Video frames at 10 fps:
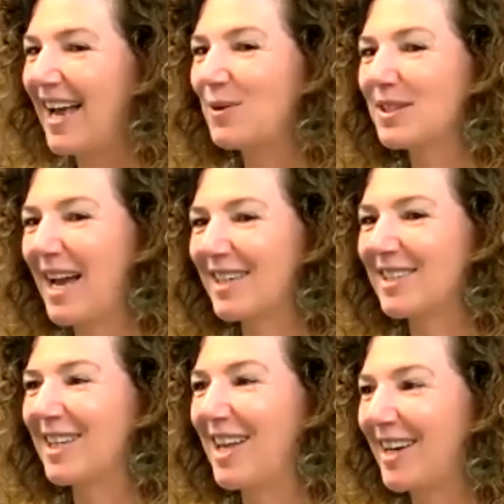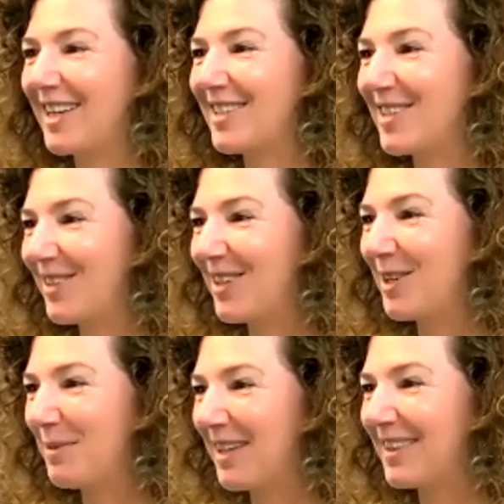It was actually a lot easier than
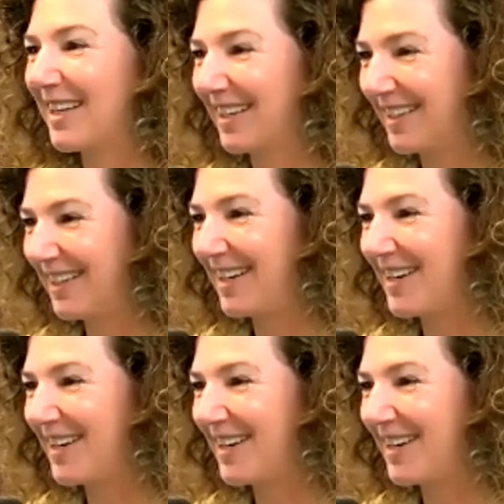you might think.